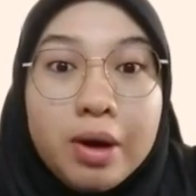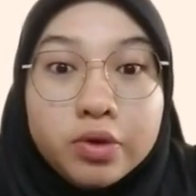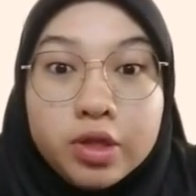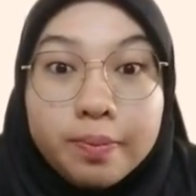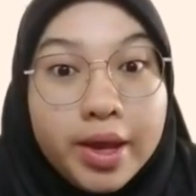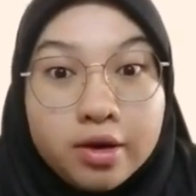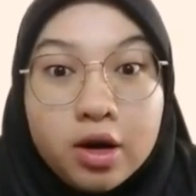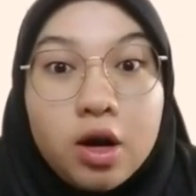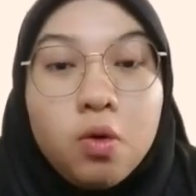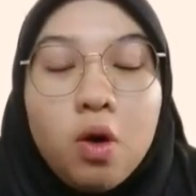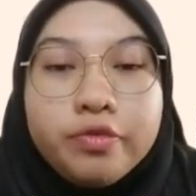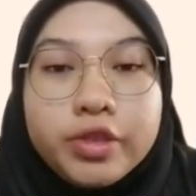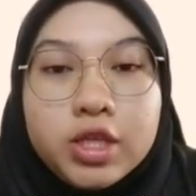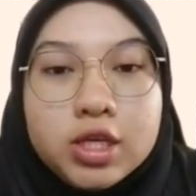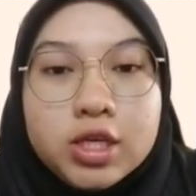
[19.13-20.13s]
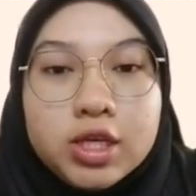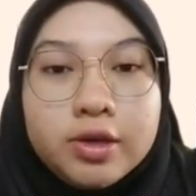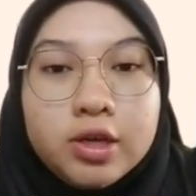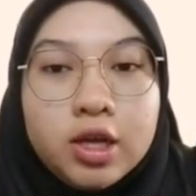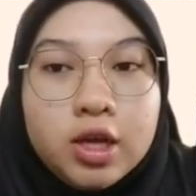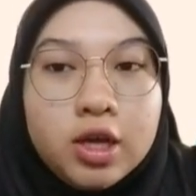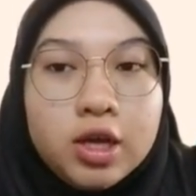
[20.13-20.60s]
the background of
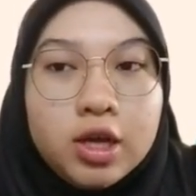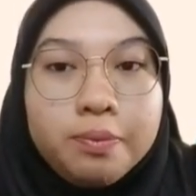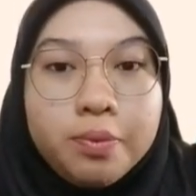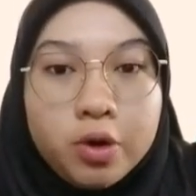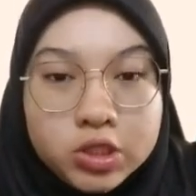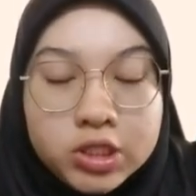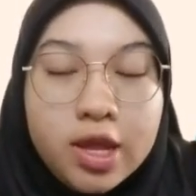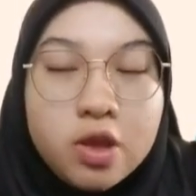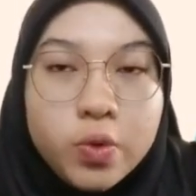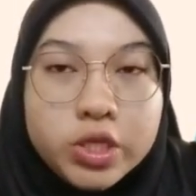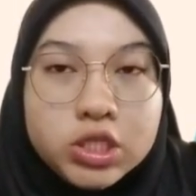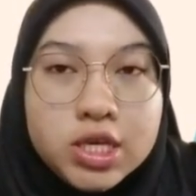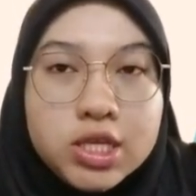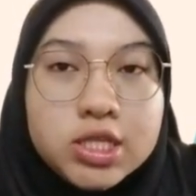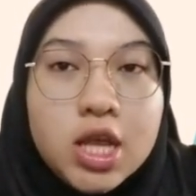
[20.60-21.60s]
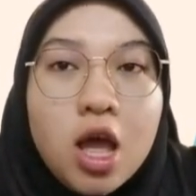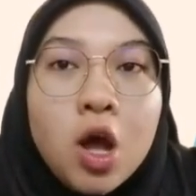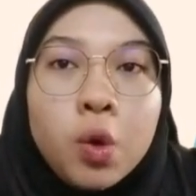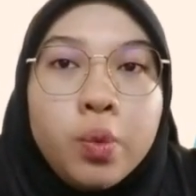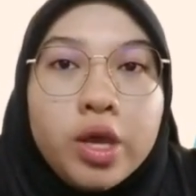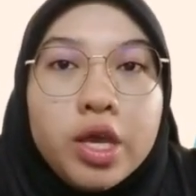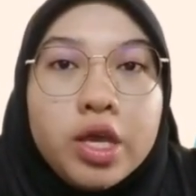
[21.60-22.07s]
the project, which is
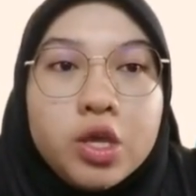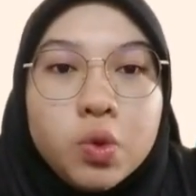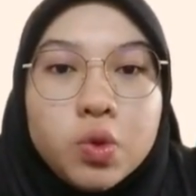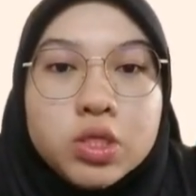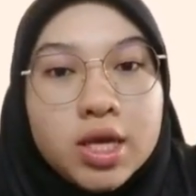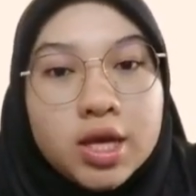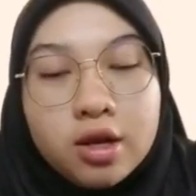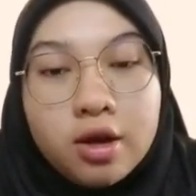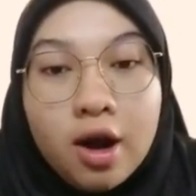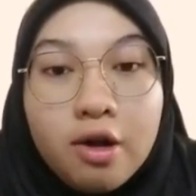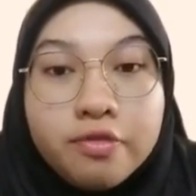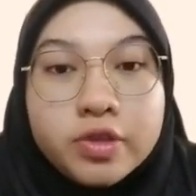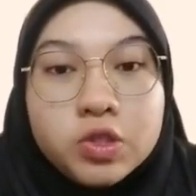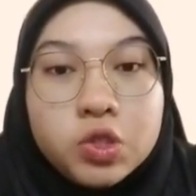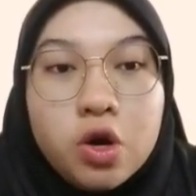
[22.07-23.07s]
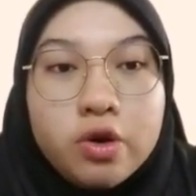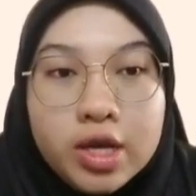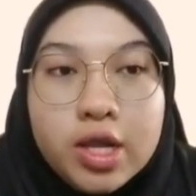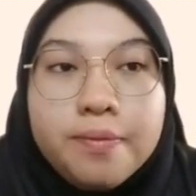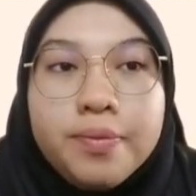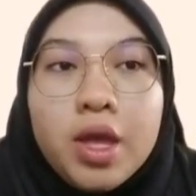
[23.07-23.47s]
we use a graph theory